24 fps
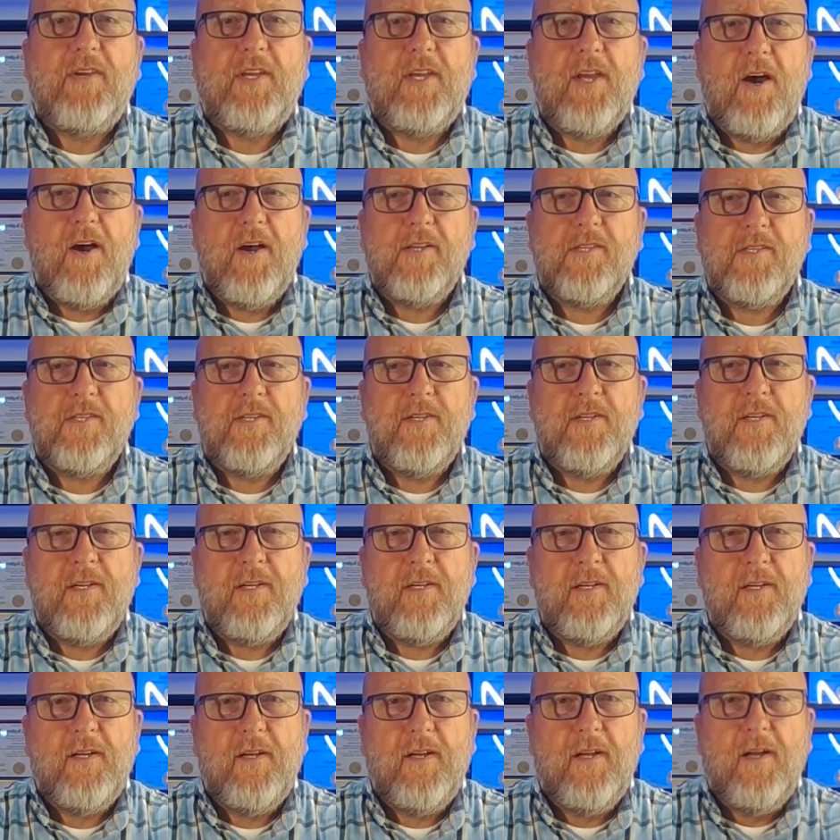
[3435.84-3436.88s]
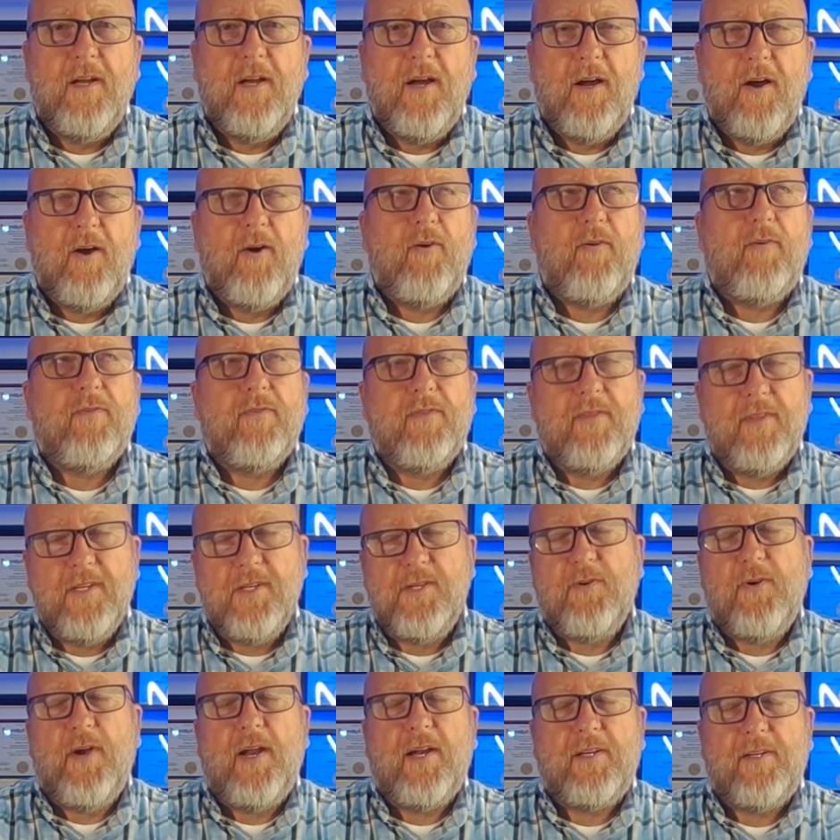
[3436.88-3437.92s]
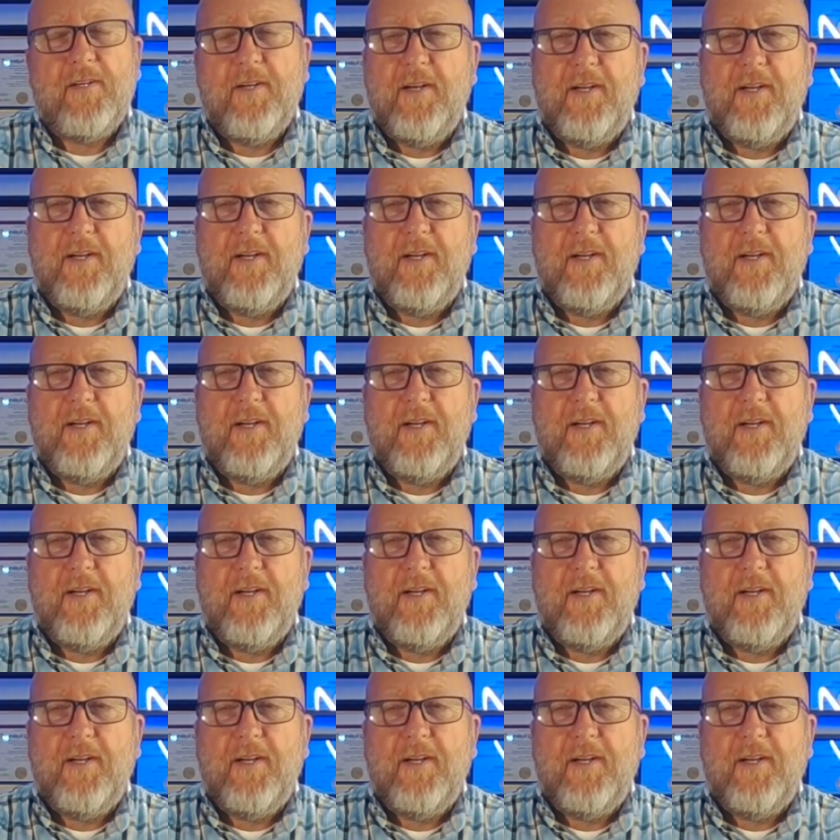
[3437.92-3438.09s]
show. The director of that, like,